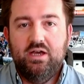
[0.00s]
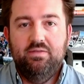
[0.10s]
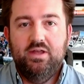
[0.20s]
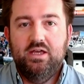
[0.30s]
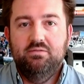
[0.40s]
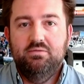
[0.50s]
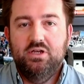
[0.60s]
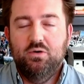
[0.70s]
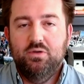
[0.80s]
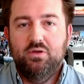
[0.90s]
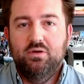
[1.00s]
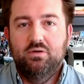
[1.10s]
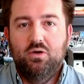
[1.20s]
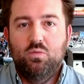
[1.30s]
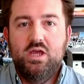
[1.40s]
And then you know with a,
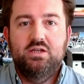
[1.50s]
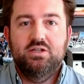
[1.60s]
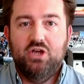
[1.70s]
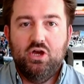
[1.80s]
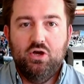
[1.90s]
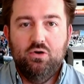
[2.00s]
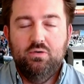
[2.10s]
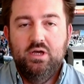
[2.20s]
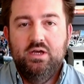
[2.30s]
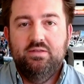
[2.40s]
a week to go,